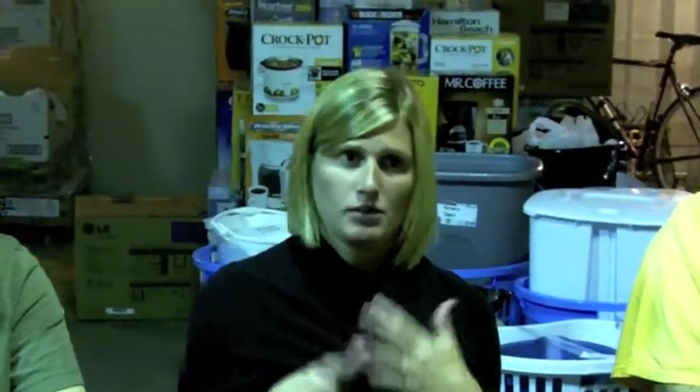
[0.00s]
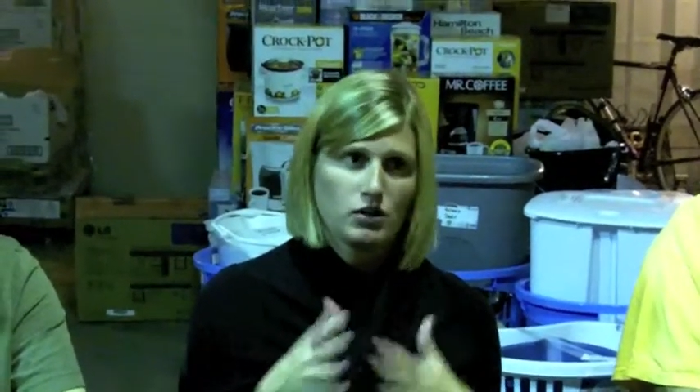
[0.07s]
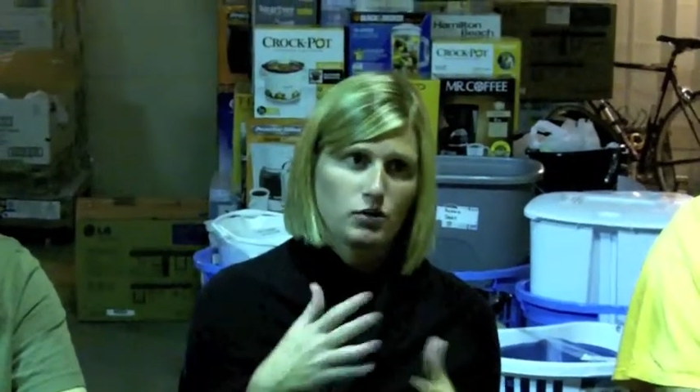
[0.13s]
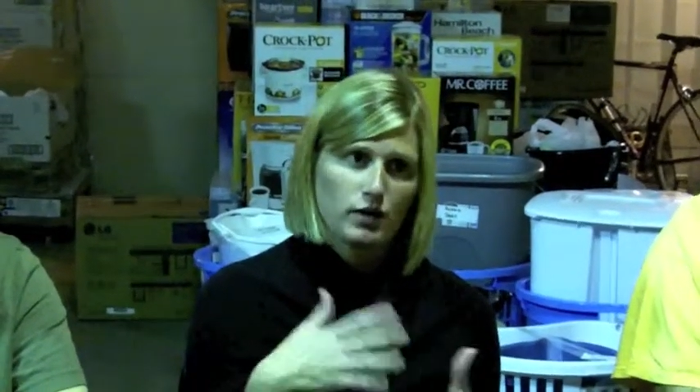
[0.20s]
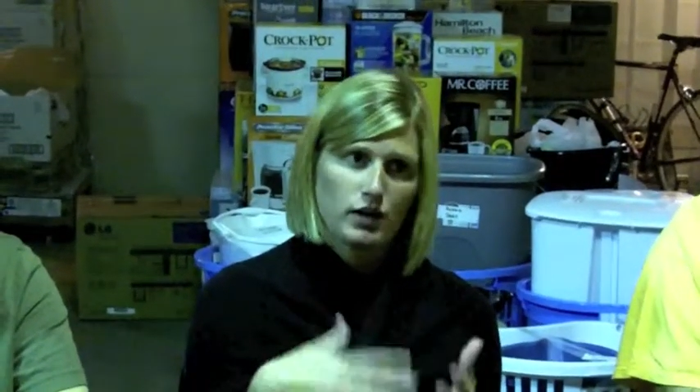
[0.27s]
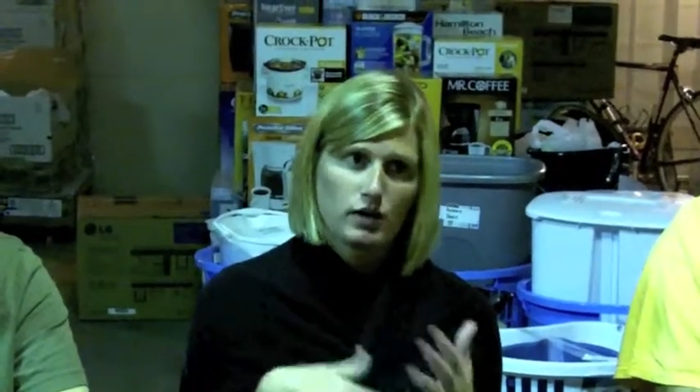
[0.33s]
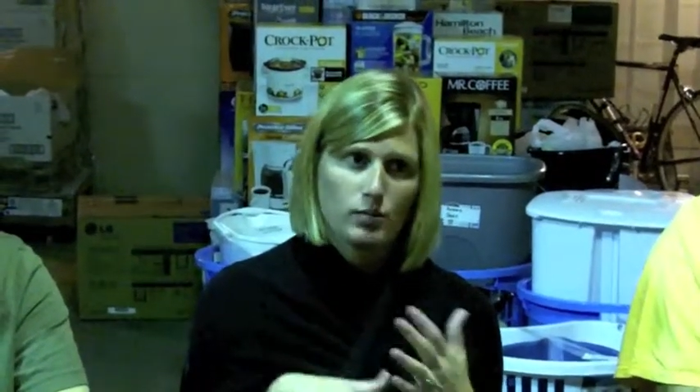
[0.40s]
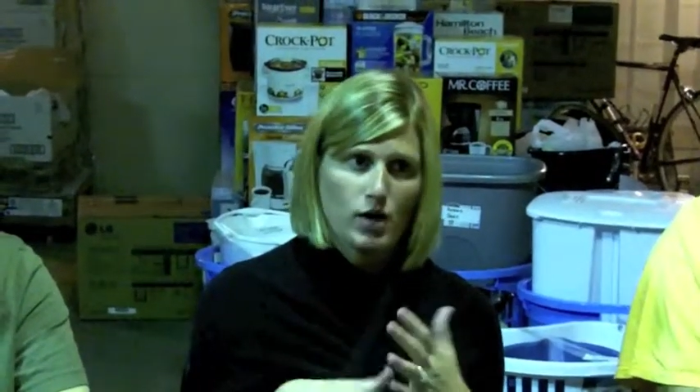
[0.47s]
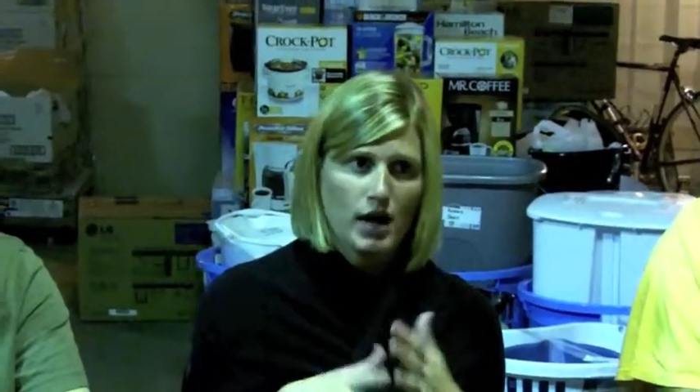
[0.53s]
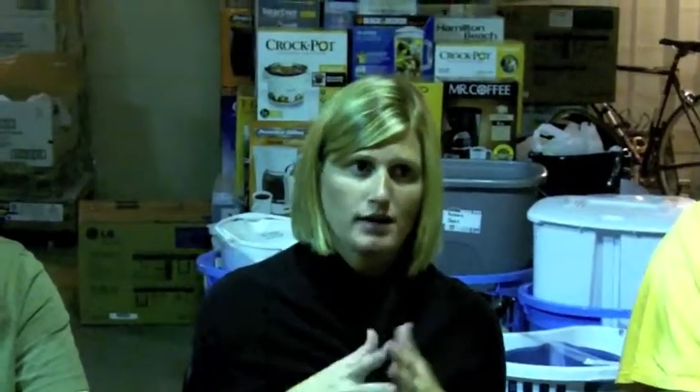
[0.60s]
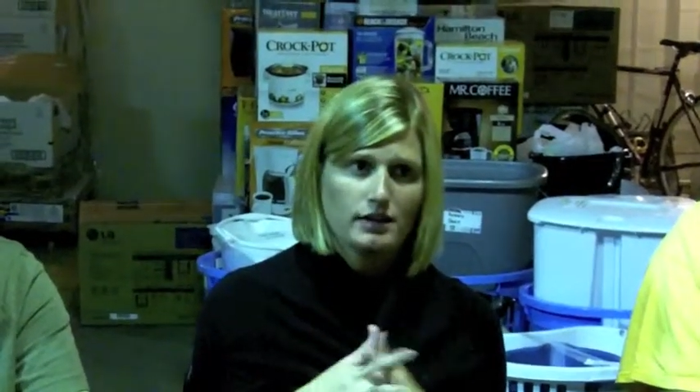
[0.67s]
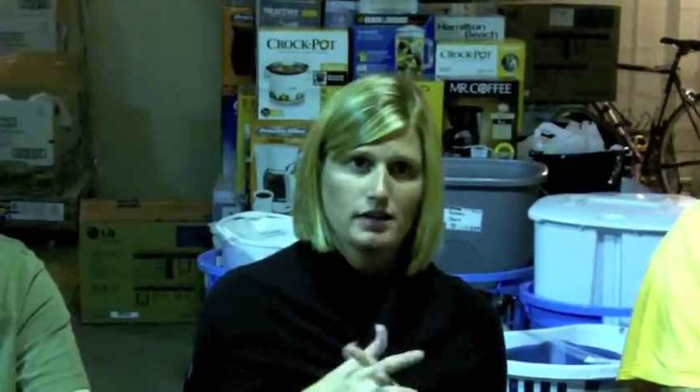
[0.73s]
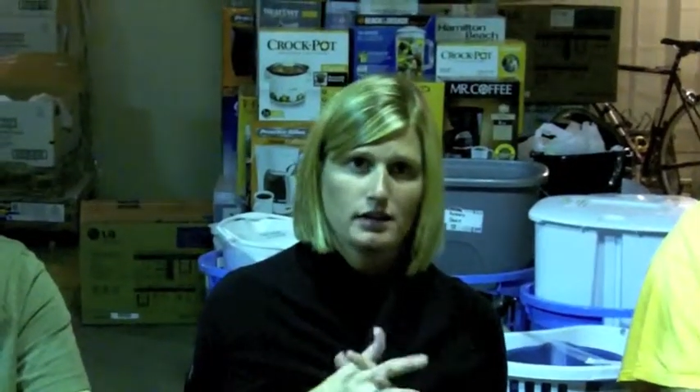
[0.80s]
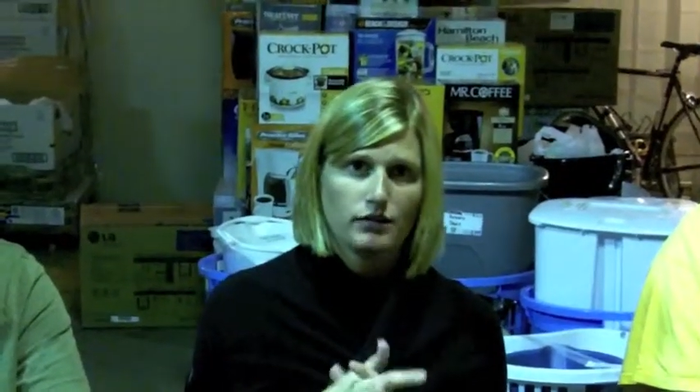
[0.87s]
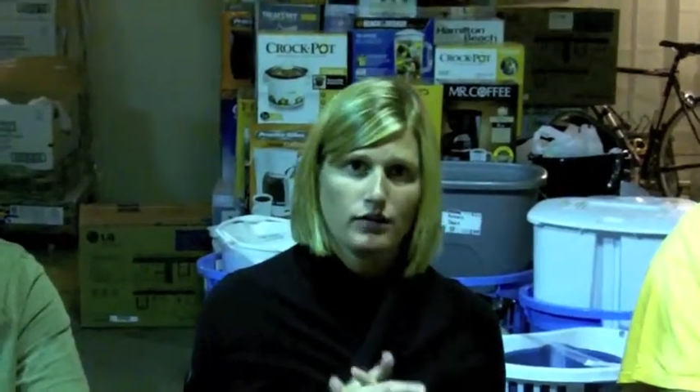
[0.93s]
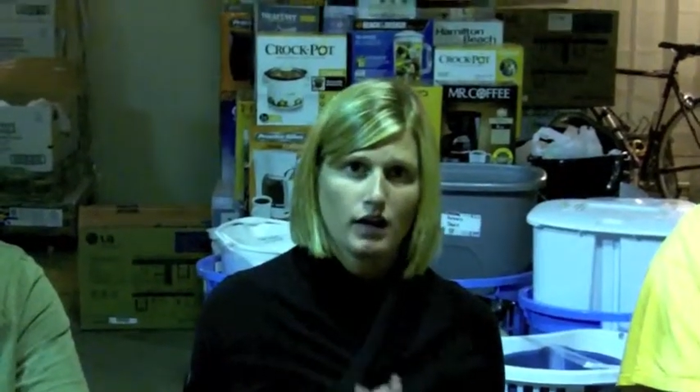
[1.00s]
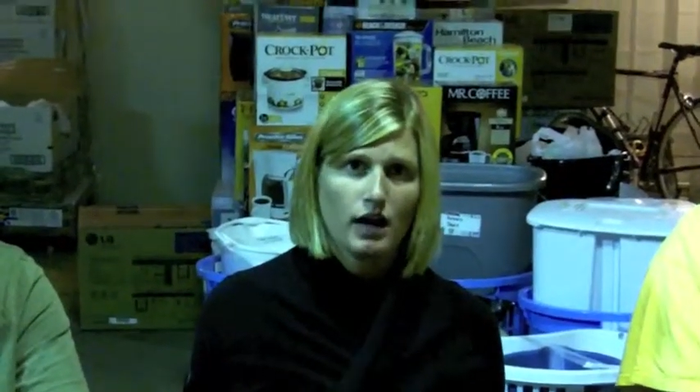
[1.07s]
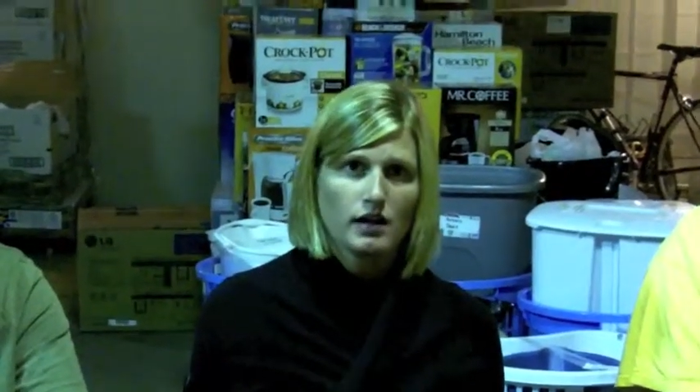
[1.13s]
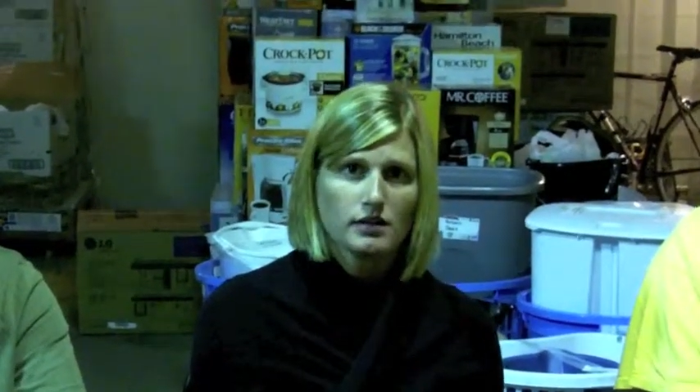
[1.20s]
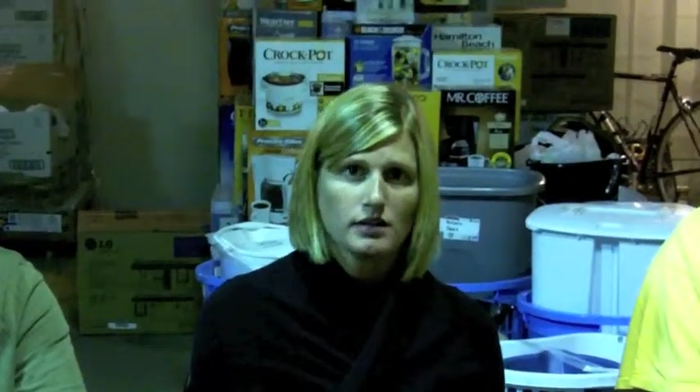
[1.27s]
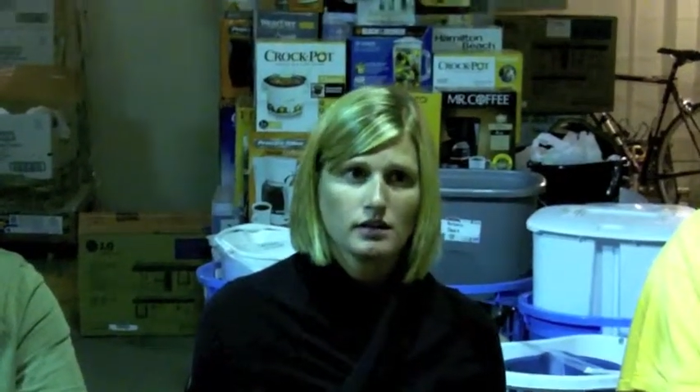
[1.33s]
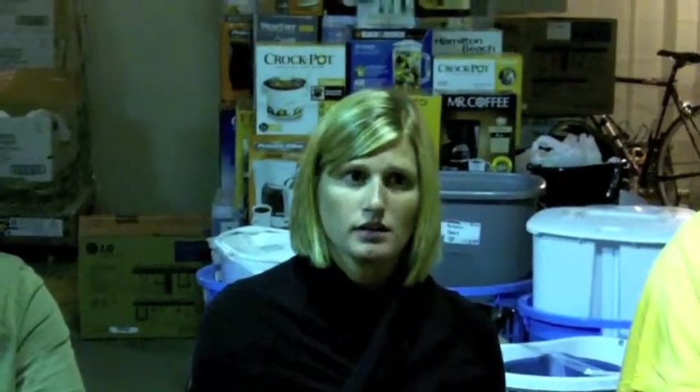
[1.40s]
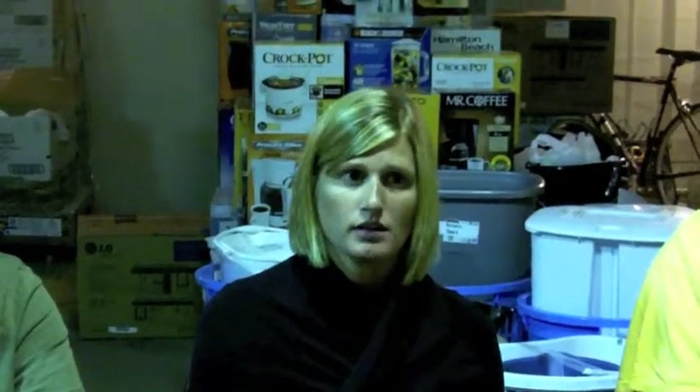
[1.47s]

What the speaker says: much quicker process for us.